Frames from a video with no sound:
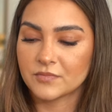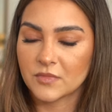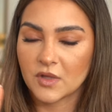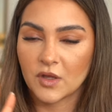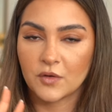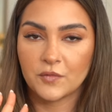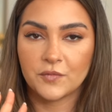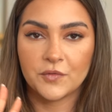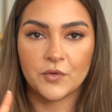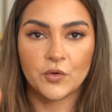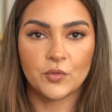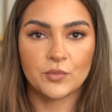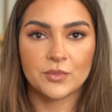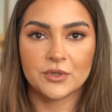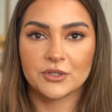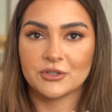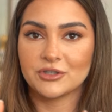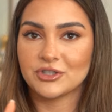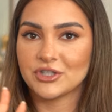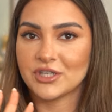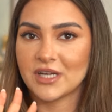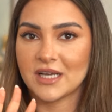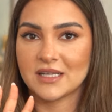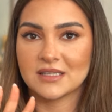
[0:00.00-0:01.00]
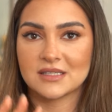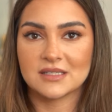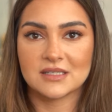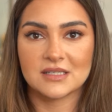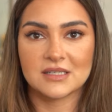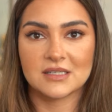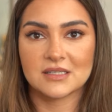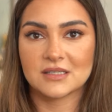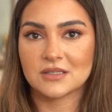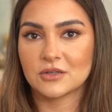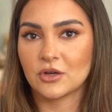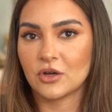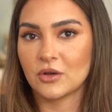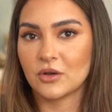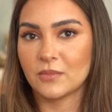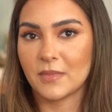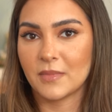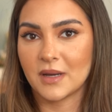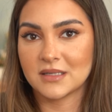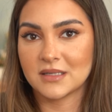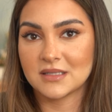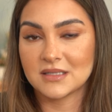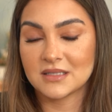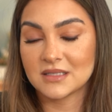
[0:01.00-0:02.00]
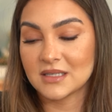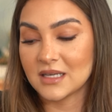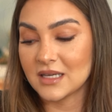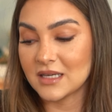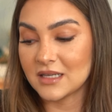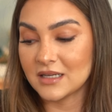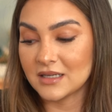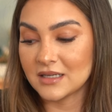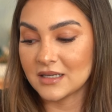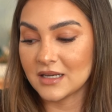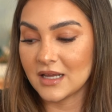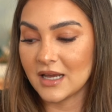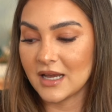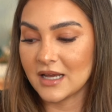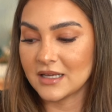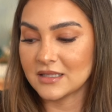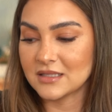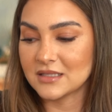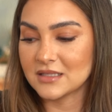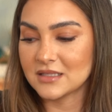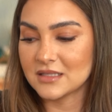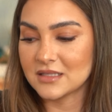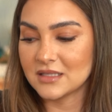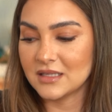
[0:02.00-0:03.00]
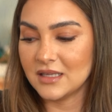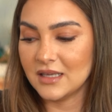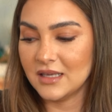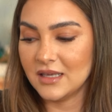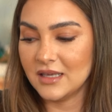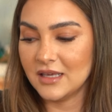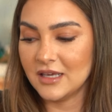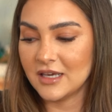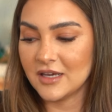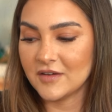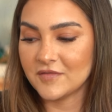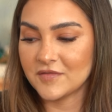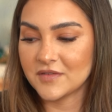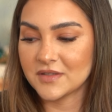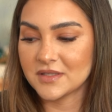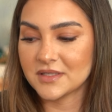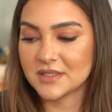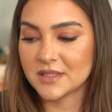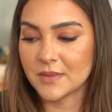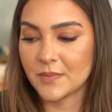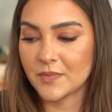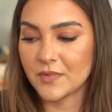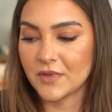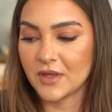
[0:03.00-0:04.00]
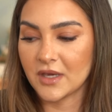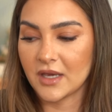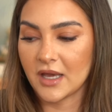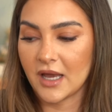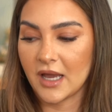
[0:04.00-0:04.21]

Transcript: a few more chances on my skin and see if it's something